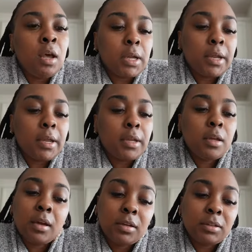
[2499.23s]
And
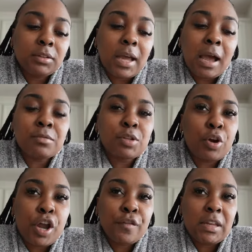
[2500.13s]
yeah, I was
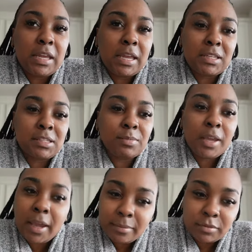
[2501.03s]
craving it, and some
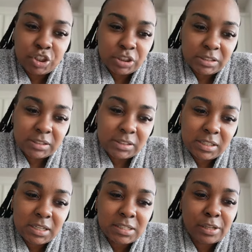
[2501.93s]
cabbages.
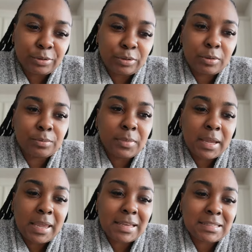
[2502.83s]
So I'm
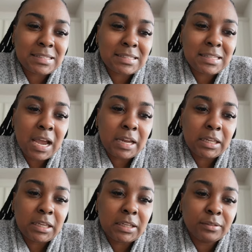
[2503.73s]

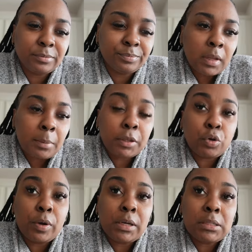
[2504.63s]
excited. I'm about to
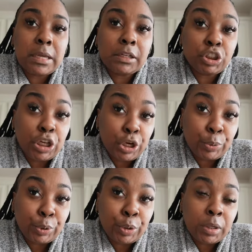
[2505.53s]
go ahead and take a
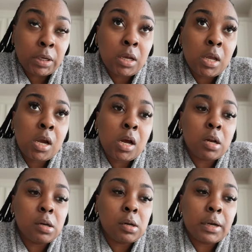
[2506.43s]
shower.
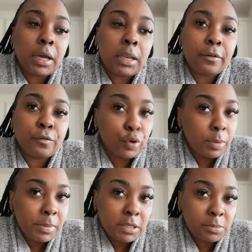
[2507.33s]
Uh, I got like forty
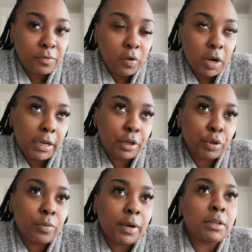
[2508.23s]
minutes before I gotta go
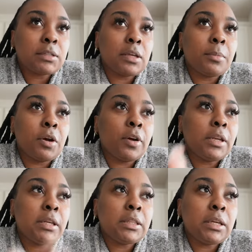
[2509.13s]
to work, so I'm gonna go ahead
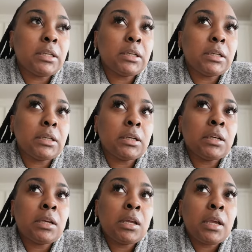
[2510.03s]
and get that done.
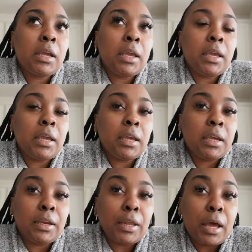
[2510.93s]

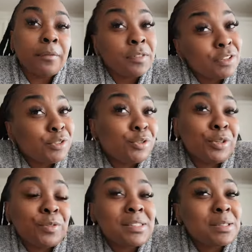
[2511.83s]
And I'm gonna enjoy
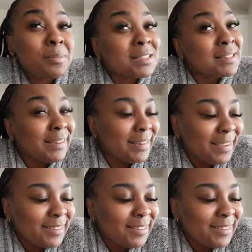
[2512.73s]
the rest of my Sunday.